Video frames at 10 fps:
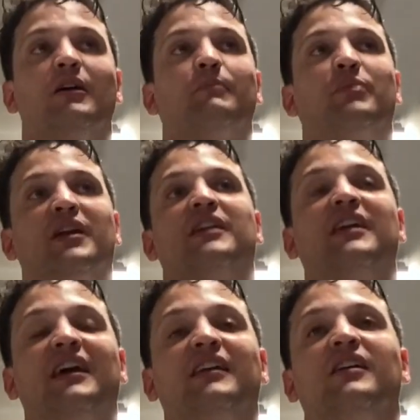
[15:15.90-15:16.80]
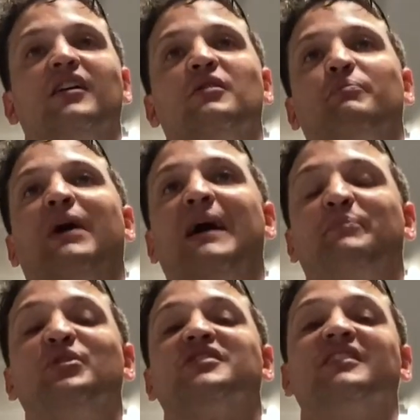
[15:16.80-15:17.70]
But again, by
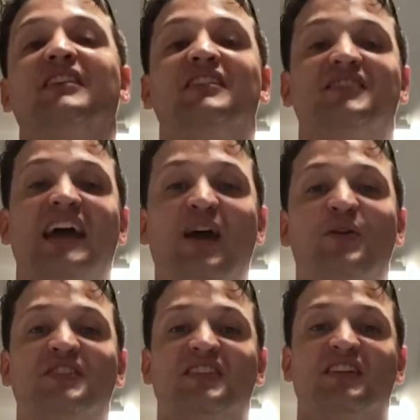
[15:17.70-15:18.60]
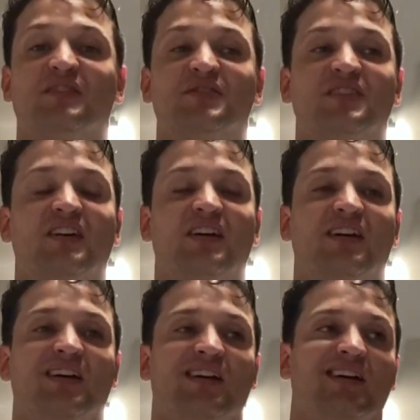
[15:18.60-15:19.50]
pushing these narratives,
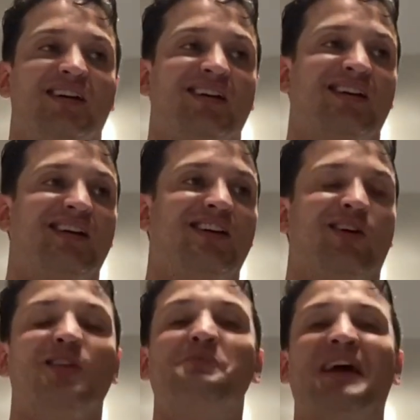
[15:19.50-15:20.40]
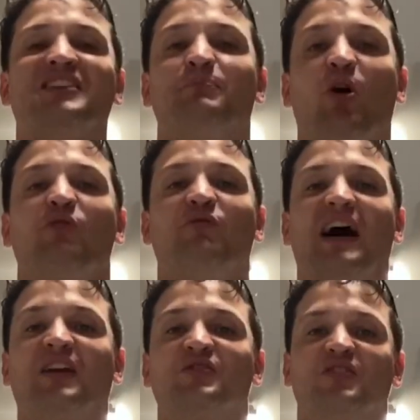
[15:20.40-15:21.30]
it only makes both
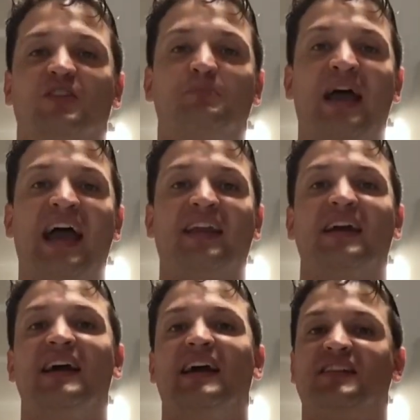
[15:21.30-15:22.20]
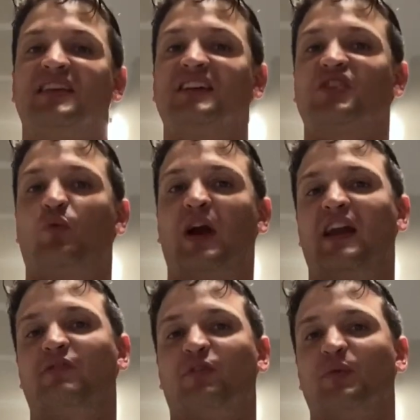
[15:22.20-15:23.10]
fighters look bad. It takes
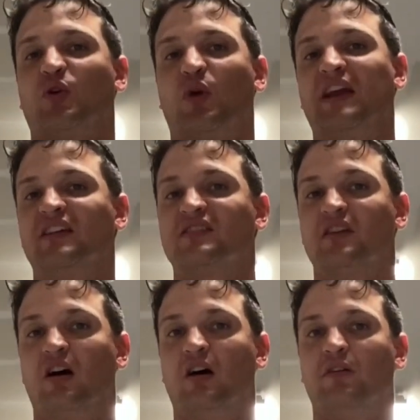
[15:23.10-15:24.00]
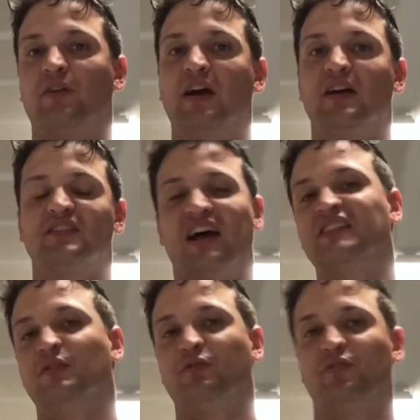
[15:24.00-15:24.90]
away from the greatness of
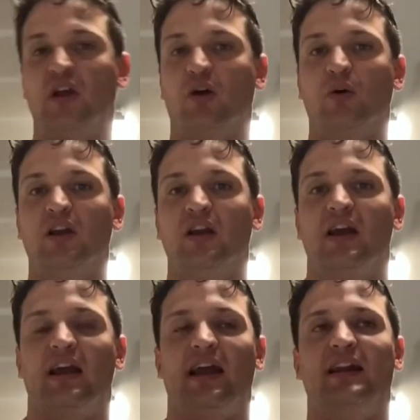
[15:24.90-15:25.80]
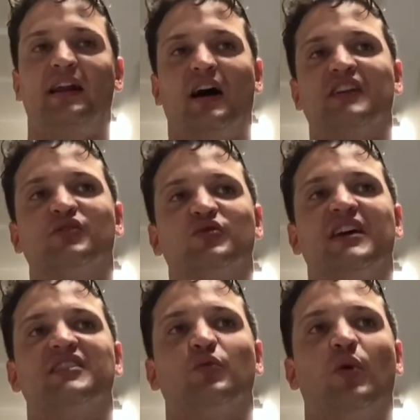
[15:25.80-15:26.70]
Tyson Fury, and it also
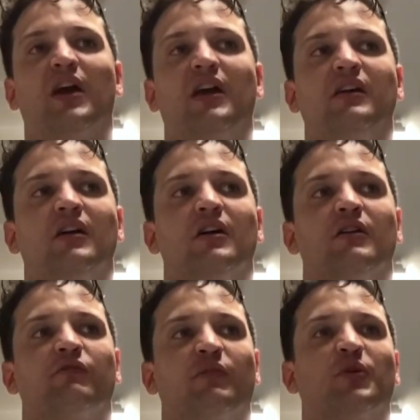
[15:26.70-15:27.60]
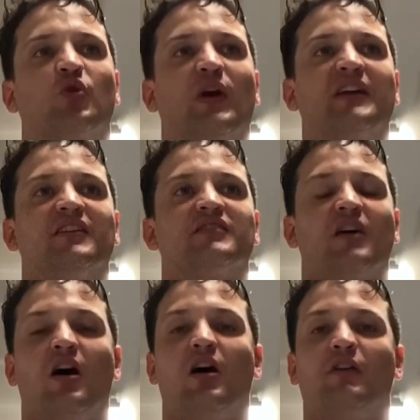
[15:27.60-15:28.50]
takes away from the greatness
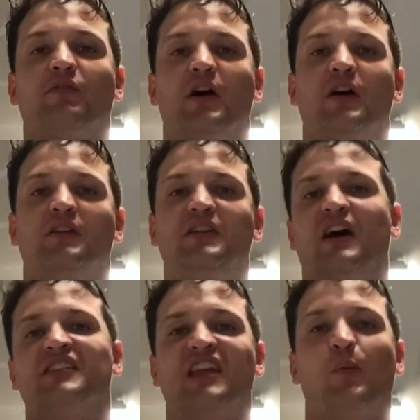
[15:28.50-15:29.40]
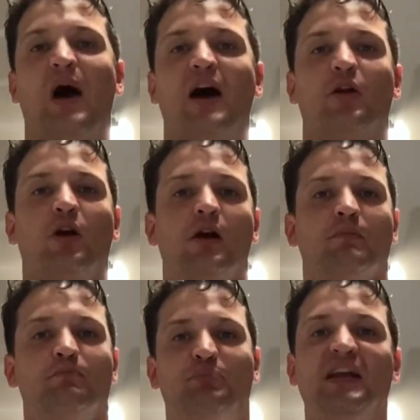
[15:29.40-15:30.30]
of Deontay Wilder
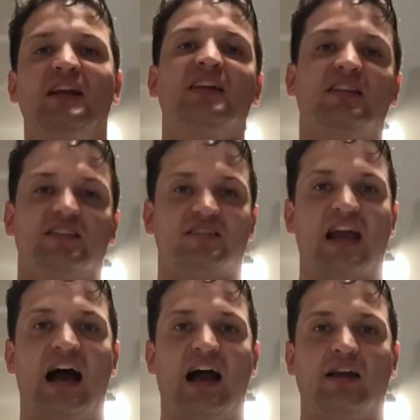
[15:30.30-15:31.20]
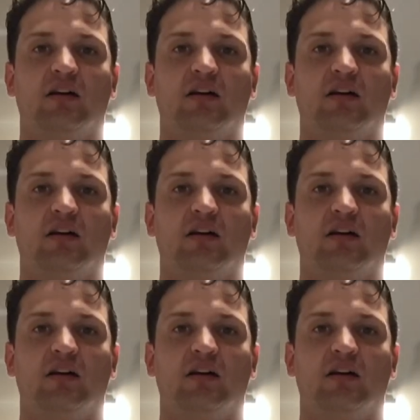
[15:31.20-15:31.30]
beating this guy.